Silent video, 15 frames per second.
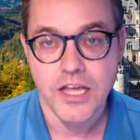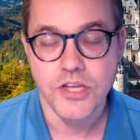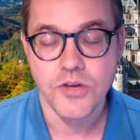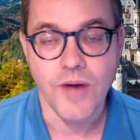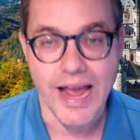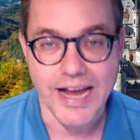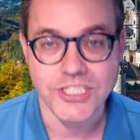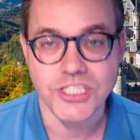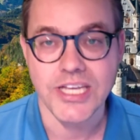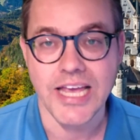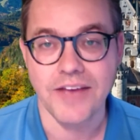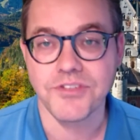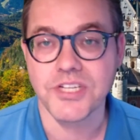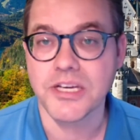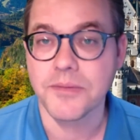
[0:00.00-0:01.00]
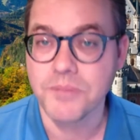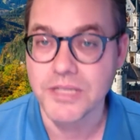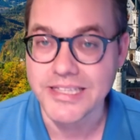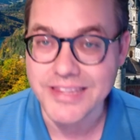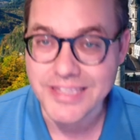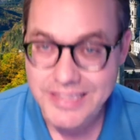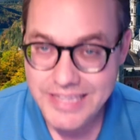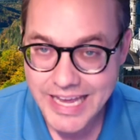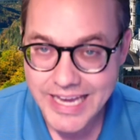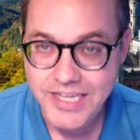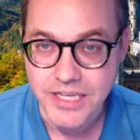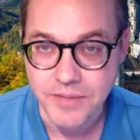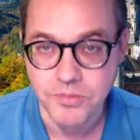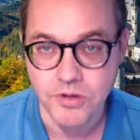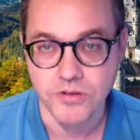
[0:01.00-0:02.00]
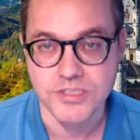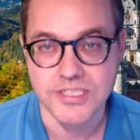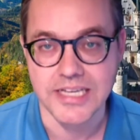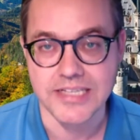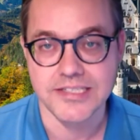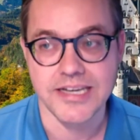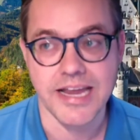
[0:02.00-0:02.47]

You actually have to complete the landing process.